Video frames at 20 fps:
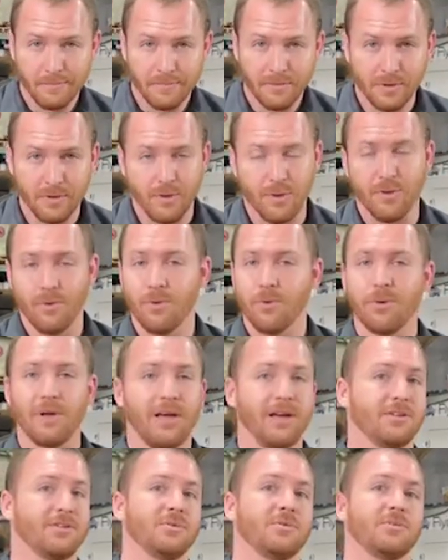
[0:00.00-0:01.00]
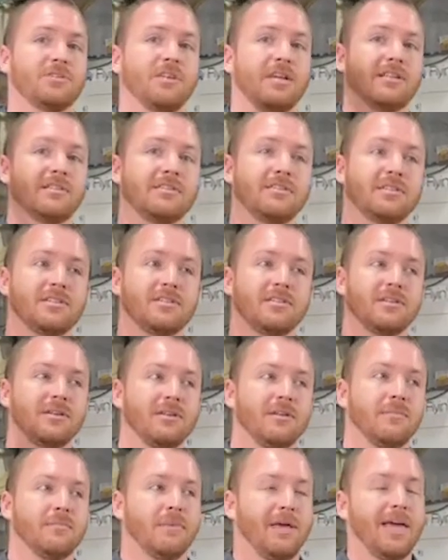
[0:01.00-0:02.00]
So Exocets,
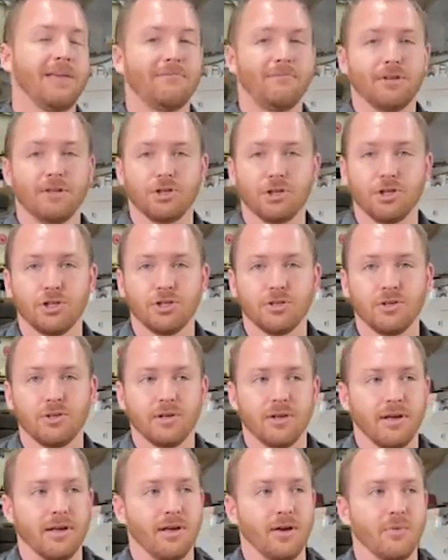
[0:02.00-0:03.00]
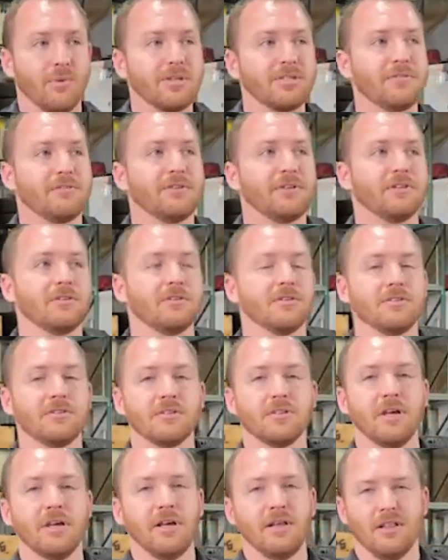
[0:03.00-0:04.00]
Catfish,
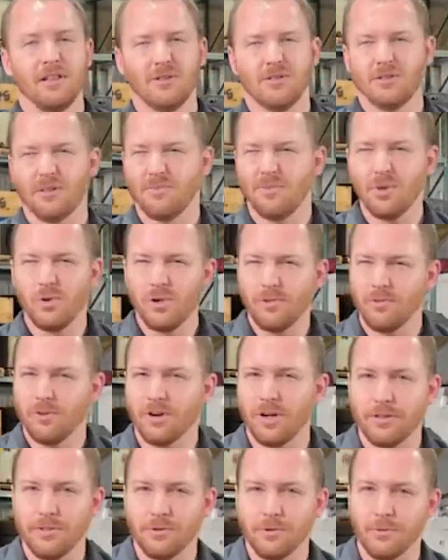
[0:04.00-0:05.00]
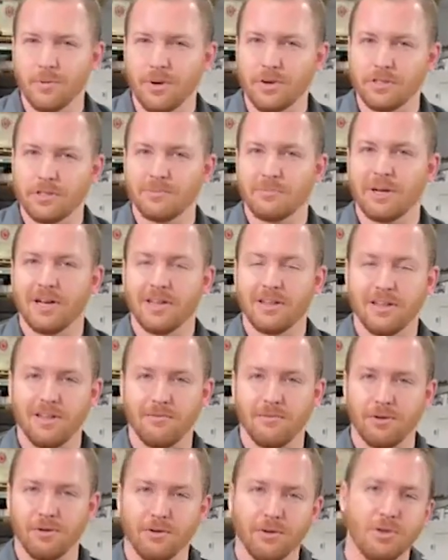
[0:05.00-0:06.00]
Westfields, there's a few different other ones, but
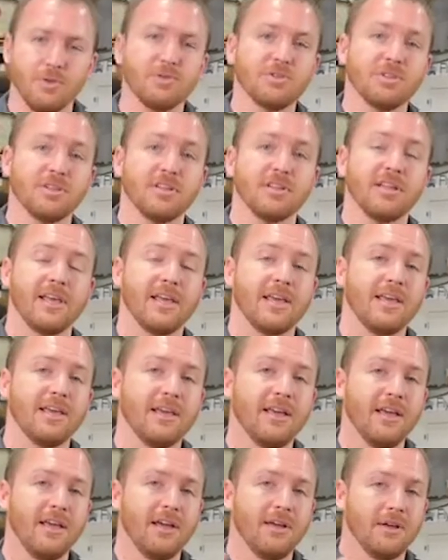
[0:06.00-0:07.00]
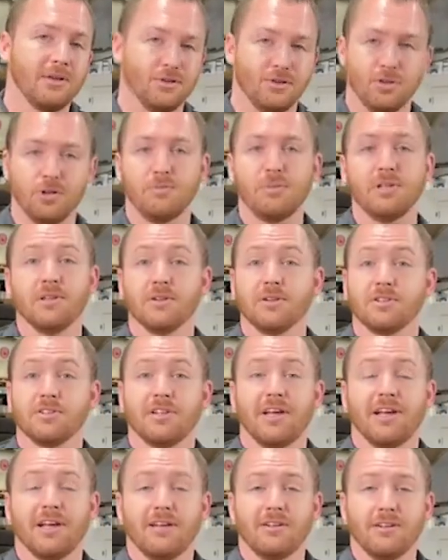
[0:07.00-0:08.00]
if you're using a tubular
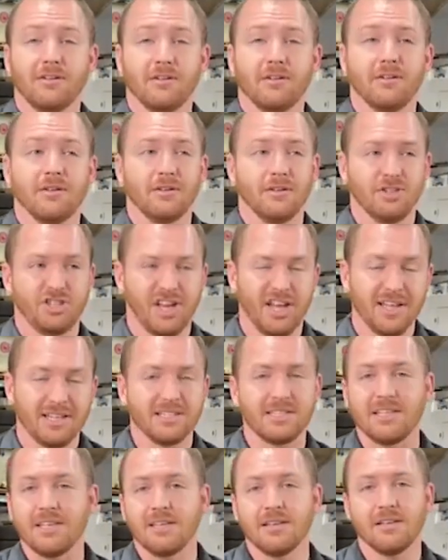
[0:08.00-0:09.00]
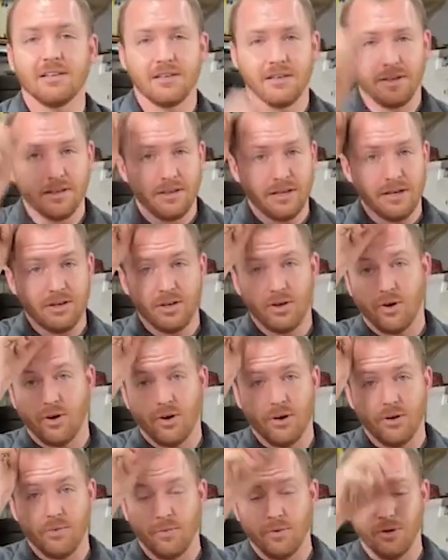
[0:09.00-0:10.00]
style chassis kit
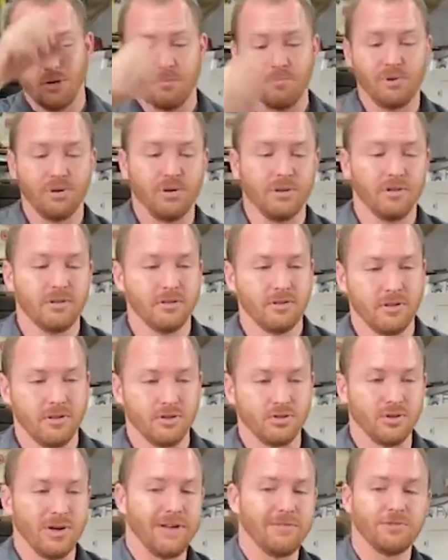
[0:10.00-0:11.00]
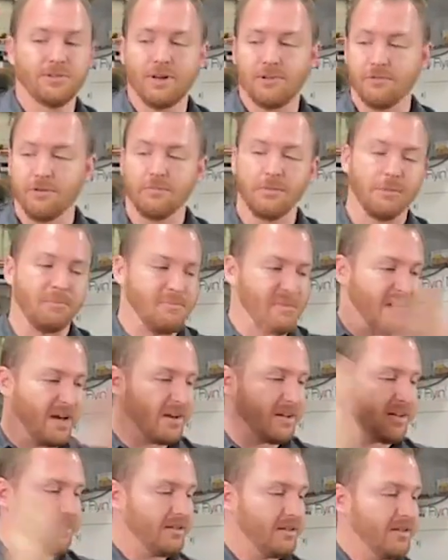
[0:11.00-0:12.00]
car where you put the drivetrain from your
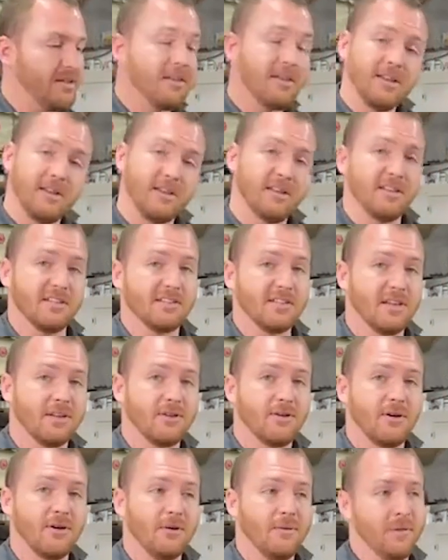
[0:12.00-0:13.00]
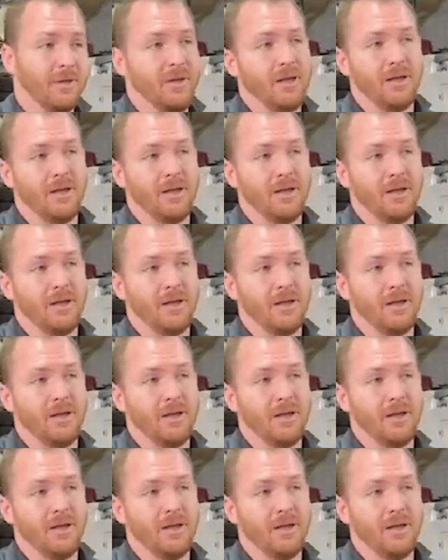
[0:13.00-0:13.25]
Miata into this kit car,